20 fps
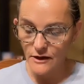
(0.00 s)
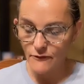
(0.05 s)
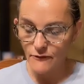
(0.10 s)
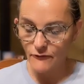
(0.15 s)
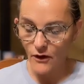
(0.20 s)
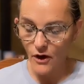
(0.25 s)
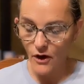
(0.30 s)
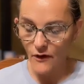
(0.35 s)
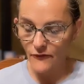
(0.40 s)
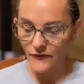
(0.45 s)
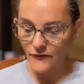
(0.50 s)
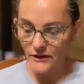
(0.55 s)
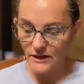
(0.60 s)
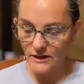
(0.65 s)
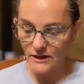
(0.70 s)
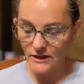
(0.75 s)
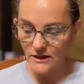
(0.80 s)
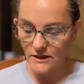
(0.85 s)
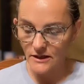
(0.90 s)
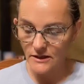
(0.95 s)
the
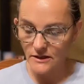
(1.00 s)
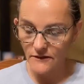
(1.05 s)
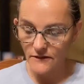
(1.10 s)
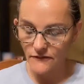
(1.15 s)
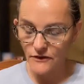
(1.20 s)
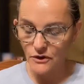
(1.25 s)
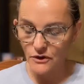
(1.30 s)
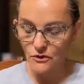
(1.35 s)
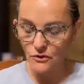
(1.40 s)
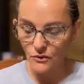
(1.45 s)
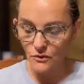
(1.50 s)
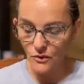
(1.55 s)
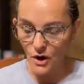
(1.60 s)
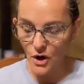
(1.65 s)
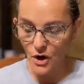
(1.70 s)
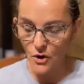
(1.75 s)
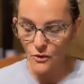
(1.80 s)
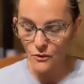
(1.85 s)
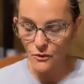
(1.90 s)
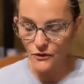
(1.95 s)
evolving, the
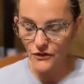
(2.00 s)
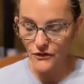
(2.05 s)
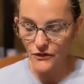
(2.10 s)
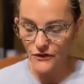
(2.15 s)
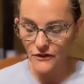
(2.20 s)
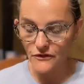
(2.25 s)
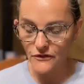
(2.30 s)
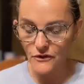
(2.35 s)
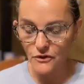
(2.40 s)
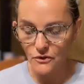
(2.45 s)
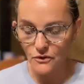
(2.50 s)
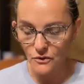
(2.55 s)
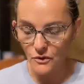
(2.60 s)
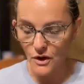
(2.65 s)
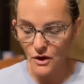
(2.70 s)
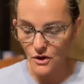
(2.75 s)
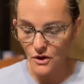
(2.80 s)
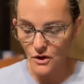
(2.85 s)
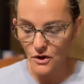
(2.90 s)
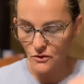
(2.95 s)
growth, the
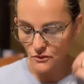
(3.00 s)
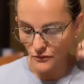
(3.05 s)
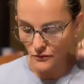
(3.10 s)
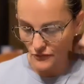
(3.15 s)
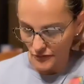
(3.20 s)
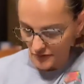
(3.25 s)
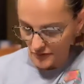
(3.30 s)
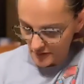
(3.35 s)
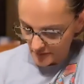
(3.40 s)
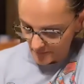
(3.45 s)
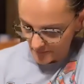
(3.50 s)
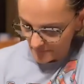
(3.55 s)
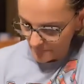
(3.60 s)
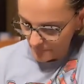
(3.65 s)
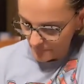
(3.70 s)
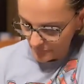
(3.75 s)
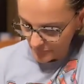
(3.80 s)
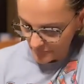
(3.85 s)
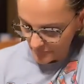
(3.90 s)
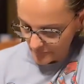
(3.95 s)
growth
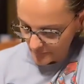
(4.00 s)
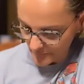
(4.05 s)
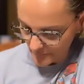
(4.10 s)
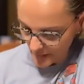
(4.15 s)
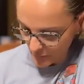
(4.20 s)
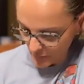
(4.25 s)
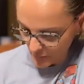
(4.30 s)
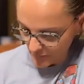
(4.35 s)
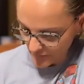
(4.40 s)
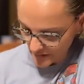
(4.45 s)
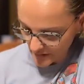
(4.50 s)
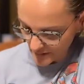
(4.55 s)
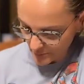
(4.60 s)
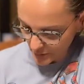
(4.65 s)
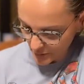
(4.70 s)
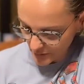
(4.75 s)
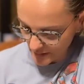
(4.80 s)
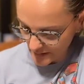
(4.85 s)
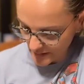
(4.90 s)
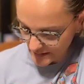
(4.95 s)
that we've
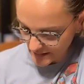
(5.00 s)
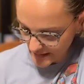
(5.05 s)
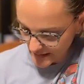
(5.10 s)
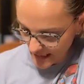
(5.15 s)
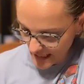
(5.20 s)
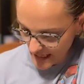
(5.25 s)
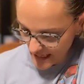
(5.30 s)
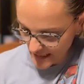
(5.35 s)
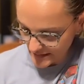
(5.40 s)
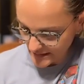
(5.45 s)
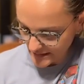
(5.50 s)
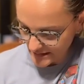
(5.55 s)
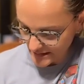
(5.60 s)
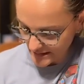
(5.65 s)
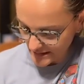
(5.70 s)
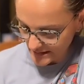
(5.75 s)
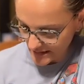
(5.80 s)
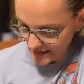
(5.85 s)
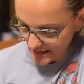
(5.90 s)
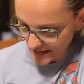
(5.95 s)
experienced as
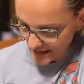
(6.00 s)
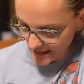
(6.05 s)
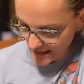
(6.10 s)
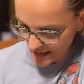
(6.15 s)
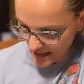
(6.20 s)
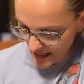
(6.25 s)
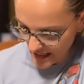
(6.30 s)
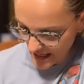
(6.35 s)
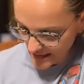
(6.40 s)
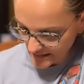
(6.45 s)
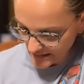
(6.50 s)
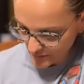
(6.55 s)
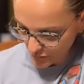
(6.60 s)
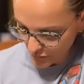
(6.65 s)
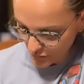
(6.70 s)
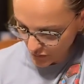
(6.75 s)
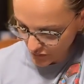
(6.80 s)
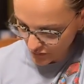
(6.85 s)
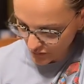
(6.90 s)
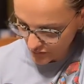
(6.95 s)
as
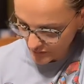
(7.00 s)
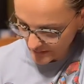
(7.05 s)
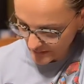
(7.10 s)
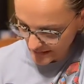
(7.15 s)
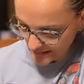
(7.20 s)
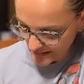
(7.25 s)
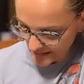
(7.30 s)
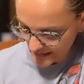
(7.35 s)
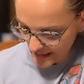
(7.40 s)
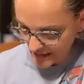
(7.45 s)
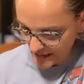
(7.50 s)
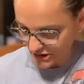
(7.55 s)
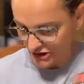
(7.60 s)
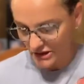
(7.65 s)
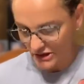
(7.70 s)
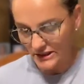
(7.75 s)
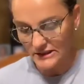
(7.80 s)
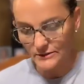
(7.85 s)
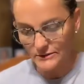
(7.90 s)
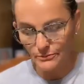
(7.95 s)
a world, as a
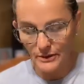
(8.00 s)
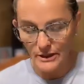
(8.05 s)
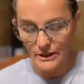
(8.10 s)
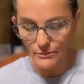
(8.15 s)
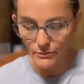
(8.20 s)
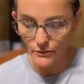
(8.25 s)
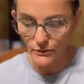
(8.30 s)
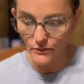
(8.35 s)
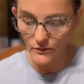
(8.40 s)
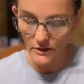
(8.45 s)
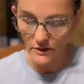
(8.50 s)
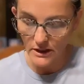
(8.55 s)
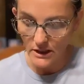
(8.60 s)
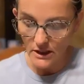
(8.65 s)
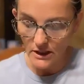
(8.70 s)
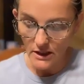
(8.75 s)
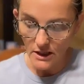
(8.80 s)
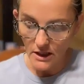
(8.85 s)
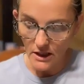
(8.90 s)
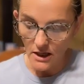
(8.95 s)
nation, as people.
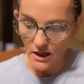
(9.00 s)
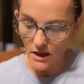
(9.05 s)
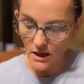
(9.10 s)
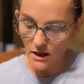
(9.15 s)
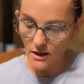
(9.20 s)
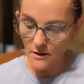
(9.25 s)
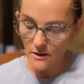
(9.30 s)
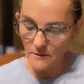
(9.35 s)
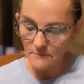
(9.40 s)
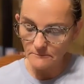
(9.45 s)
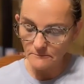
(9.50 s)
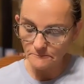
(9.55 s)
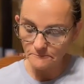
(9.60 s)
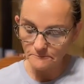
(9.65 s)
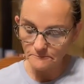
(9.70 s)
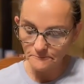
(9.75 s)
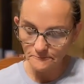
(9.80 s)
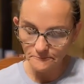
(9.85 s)
Um,